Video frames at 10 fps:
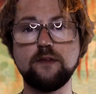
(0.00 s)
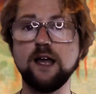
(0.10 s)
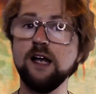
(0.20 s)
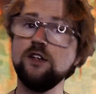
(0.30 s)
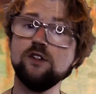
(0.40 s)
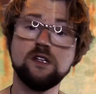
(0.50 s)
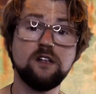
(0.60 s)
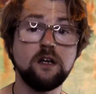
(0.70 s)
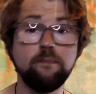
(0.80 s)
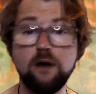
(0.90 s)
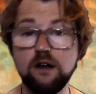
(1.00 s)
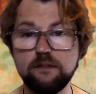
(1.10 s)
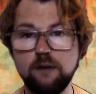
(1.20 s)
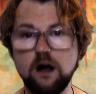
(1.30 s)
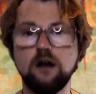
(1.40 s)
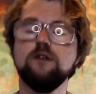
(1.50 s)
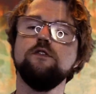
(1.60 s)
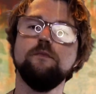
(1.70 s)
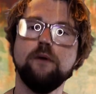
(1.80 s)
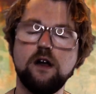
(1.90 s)
and use it as like a birthmark or
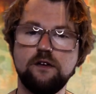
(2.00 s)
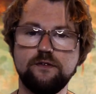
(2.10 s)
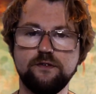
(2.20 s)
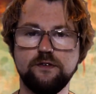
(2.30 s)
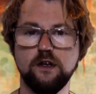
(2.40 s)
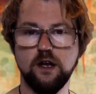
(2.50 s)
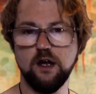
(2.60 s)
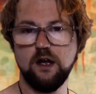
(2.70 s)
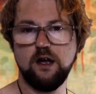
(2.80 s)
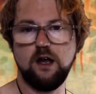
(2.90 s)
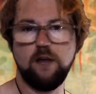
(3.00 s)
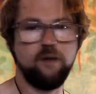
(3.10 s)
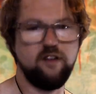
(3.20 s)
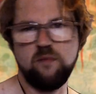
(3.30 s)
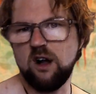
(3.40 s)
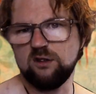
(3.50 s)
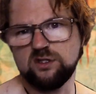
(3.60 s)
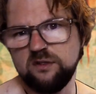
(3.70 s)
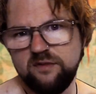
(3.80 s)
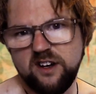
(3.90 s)
a birthmark or
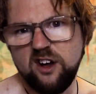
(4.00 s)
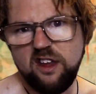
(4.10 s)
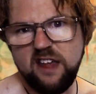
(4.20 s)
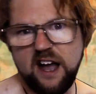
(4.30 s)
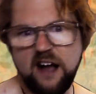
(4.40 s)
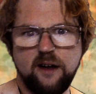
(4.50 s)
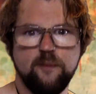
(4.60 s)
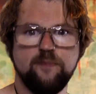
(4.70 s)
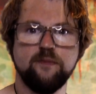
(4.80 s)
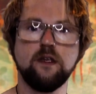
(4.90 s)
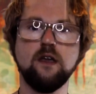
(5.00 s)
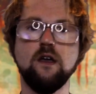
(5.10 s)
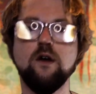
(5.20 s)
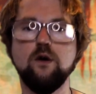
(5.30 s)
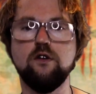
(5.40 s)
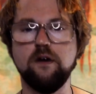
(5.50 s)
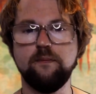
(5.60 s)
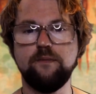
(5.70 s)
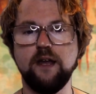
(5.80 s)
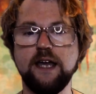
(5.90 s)
something like that, or
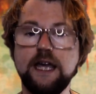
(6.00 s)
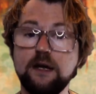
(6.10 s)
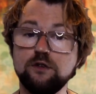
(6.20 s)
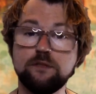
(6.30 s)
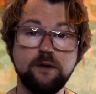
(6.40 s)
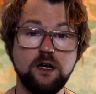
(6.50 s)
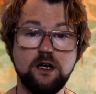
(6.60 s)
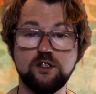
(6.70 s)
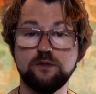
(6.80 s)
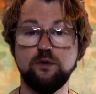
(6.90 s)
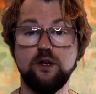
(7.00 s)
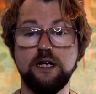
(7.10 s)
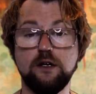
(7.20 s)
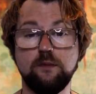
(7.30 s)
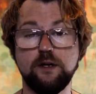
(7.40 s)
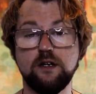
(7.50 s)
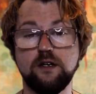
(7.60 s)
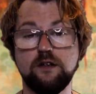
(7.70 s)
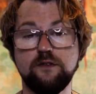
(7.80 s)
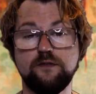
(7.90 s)
a healed burn. Just put a little bit
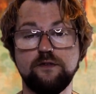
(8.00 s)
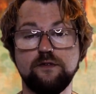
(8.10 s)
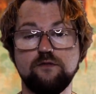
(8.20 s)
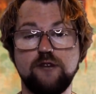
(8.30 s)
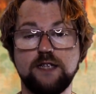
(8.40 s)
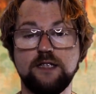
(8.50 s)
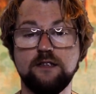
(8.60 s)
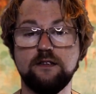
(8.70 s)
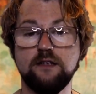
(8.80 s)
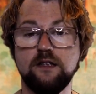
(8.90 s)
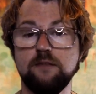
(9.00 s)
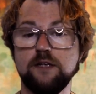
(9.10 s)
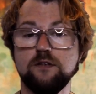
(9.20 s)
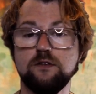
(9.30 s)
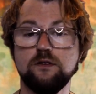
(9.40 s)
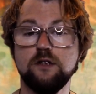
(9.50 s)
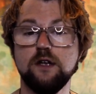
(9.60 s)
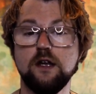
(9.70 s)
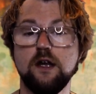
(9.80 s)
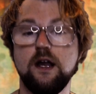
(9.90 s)
of red in the middle,
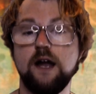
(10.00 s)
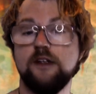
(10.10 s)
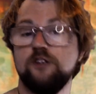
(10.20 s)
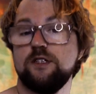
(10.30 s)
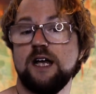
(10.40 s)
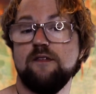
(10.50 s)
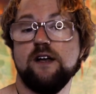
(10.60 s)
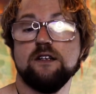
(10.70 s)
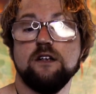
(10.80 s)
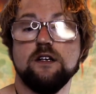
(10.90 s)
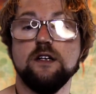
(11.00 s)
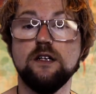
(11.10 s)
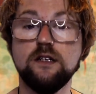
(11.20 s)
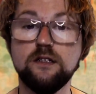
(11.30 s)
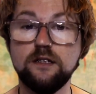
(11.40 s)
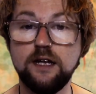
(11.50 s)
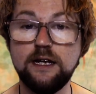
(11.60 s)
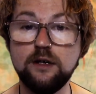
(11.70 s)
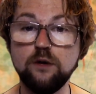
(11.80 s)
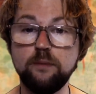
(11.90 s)
and then just have it as like a
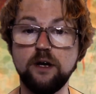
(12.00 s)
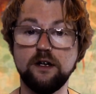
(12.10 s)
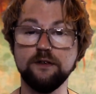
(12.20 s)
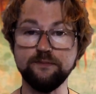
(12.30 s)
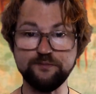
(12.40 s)
little burn.